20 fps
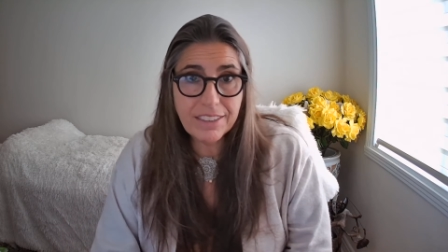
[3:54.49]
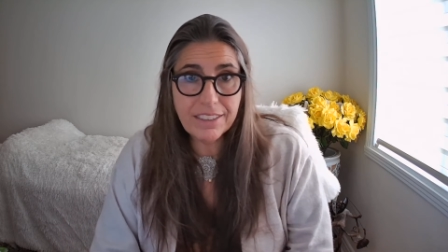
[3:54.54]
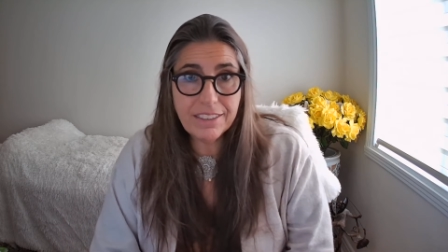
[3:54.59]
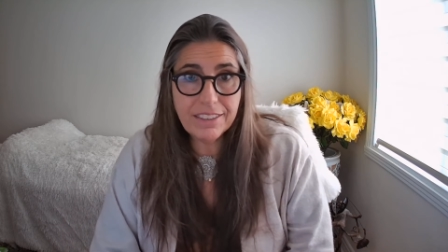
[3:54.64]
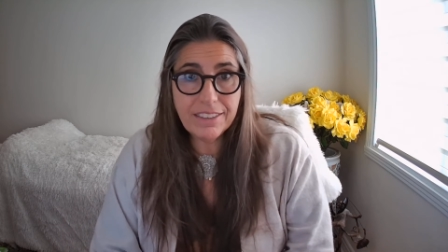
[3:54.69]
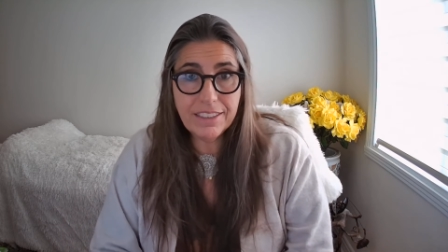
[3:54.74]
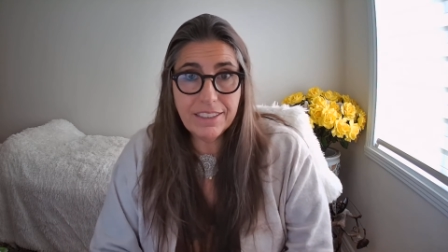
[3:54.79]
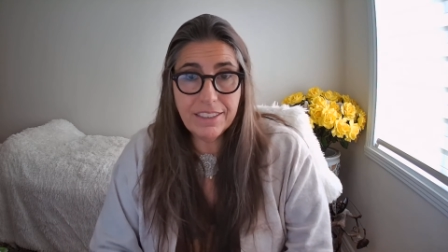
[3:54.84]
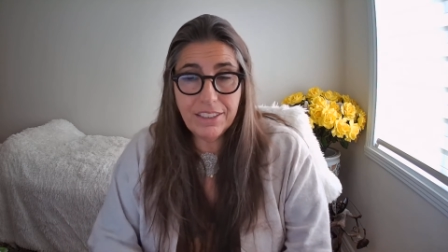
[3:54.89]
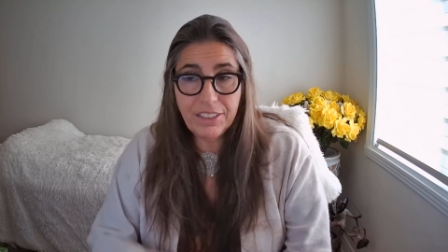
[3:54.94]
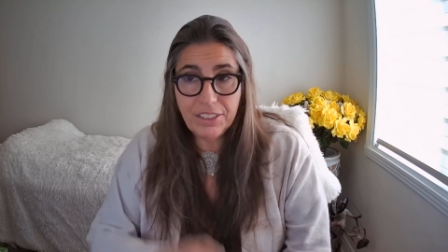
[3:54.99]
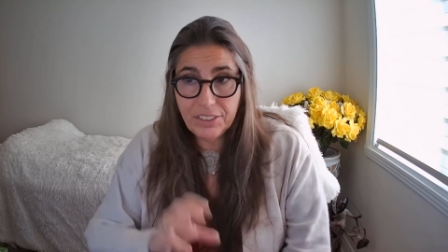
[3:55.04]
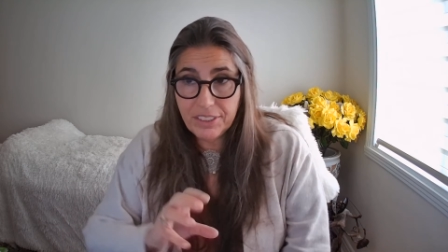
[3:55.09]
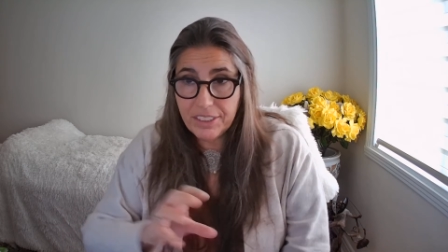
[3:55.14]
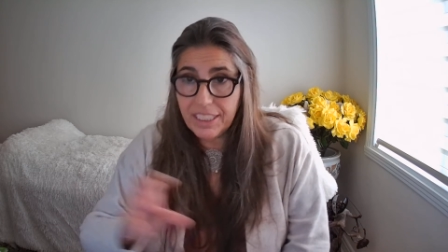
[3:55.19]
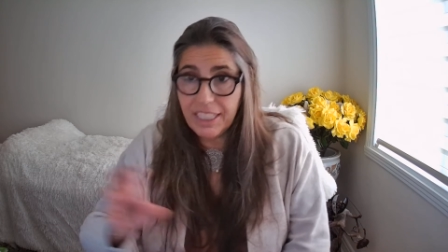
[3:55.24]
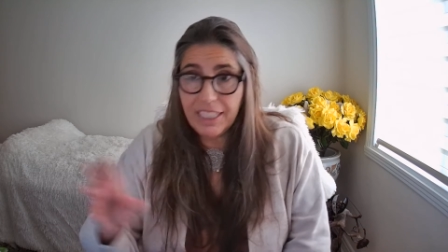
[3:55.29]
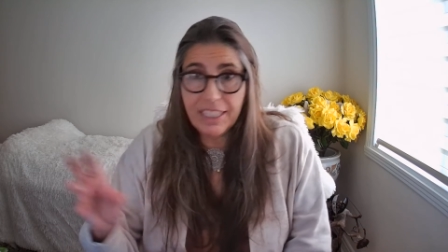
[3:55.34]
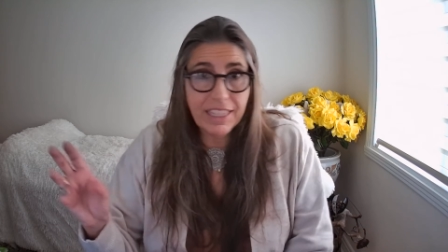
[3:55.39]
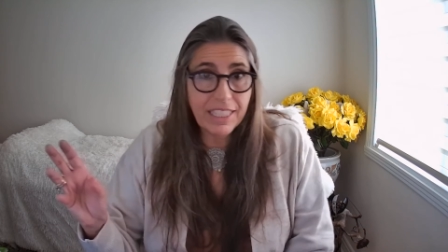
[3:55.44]
until you
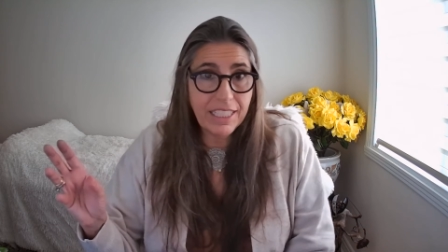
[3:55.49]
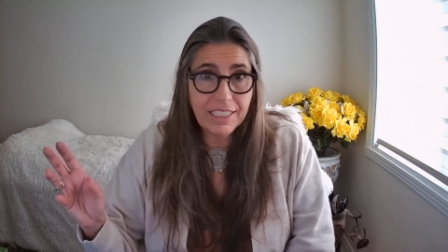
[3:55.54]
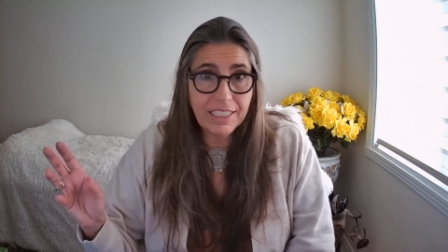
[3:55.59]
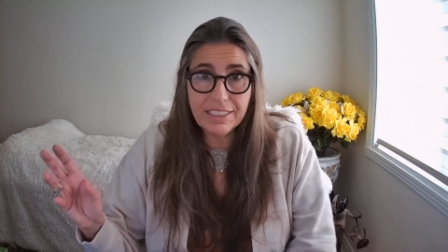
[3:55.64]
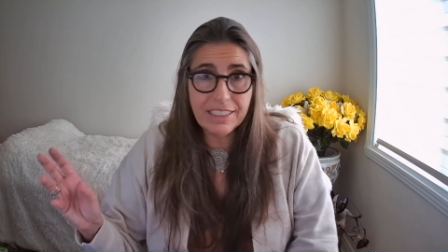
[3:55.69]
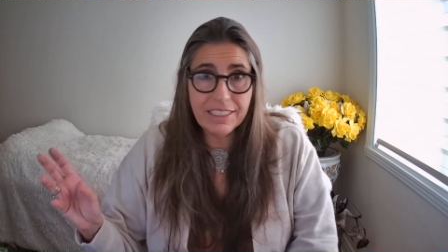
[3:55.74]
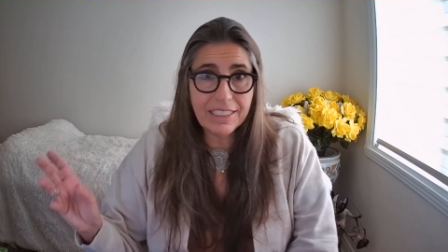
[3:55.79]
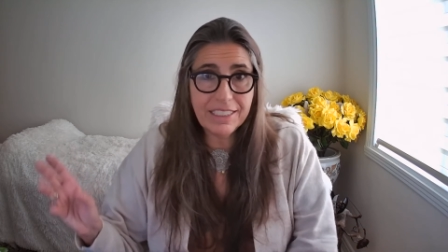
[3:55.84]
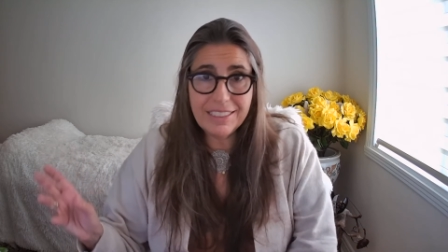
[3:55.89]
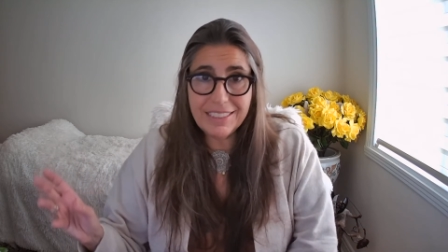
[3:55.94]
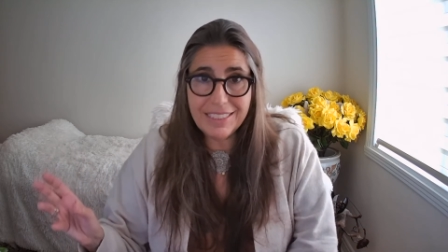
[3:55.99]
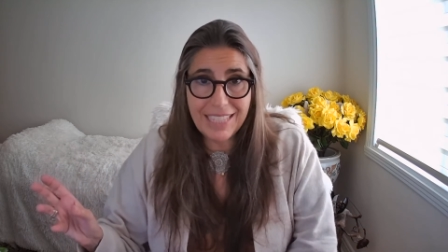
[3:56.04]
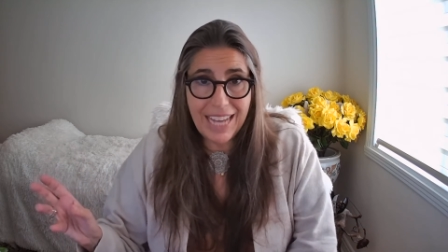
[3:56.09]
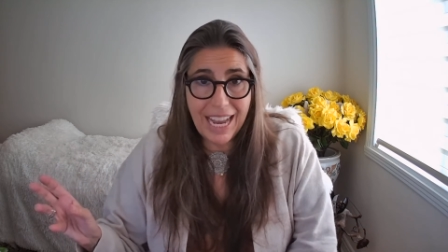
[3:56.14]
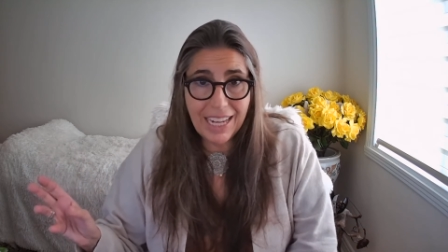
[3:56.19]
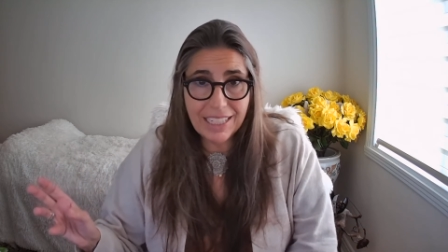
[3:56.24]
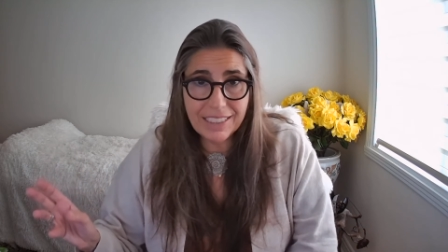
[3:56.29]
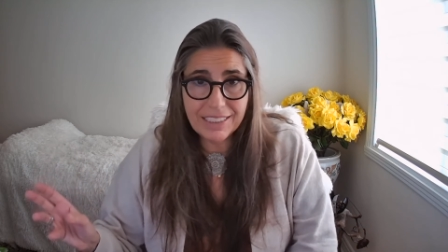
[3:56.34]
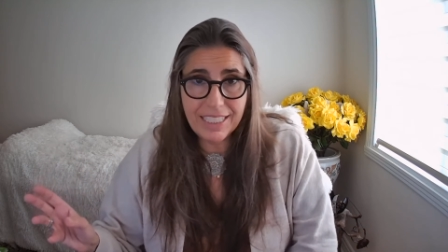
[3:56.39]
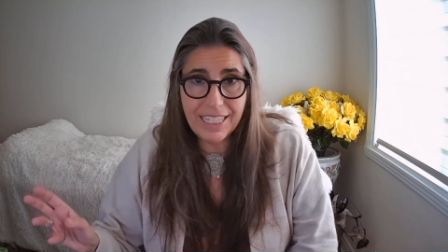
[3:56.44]
see things
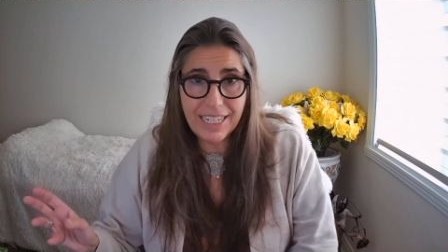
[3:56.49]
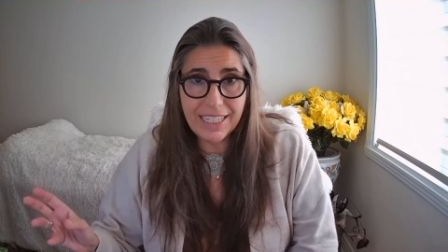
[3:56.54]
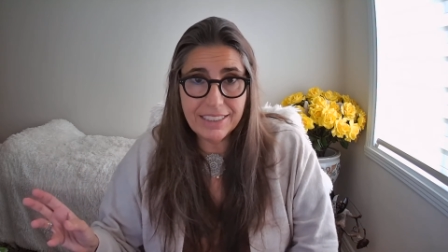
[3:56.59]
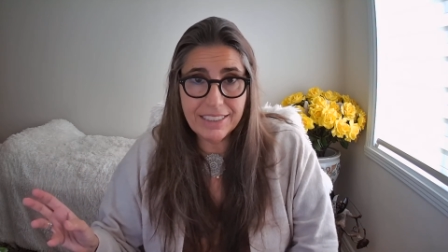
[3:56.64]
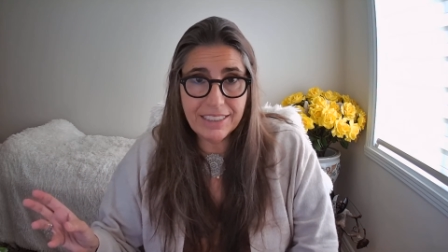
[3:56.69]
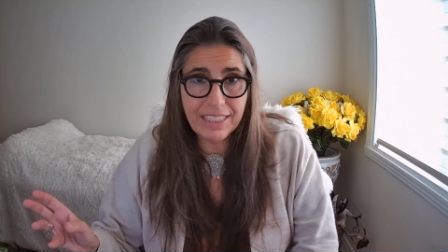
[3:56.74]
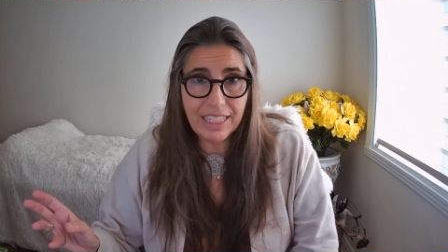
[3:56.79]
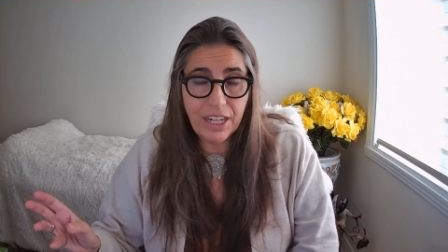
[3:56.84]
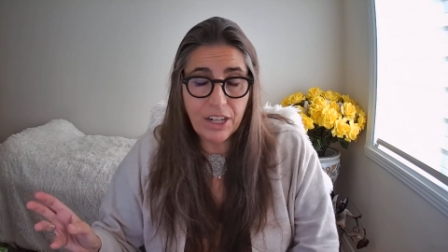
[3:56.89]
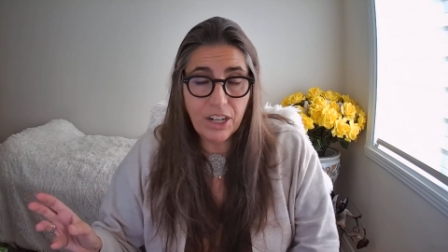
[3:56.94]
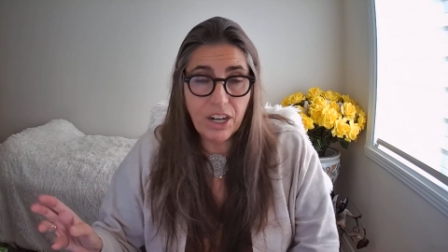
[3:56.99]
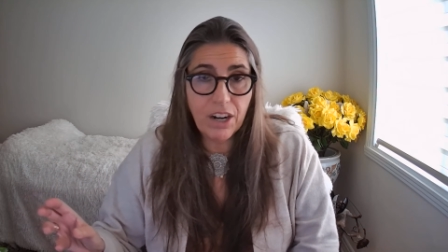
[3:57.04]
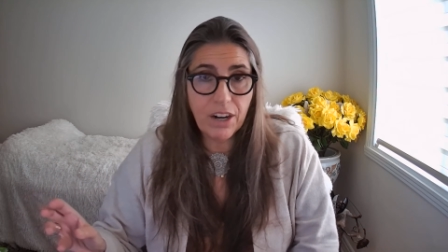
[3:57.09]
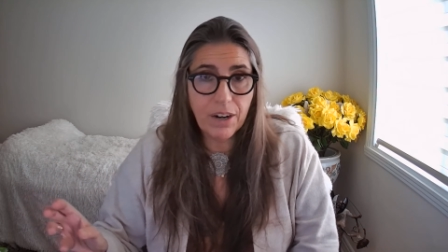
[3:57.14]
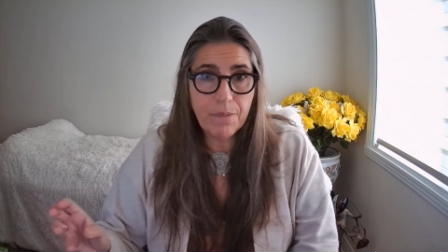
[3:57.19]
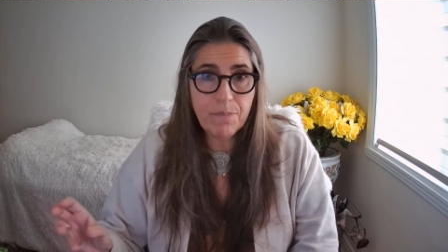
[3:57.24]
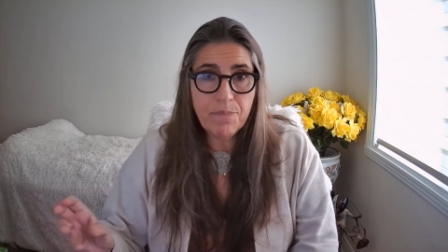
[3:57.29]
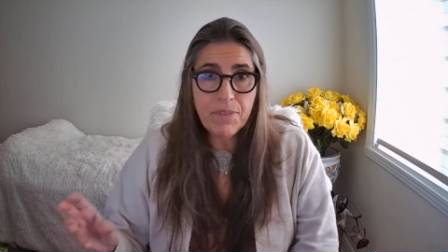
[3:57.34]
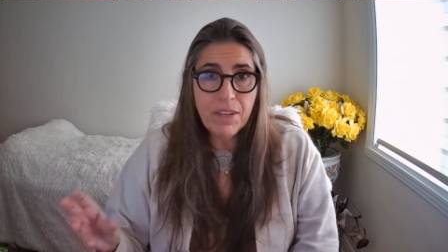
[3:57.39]
exactly as they are.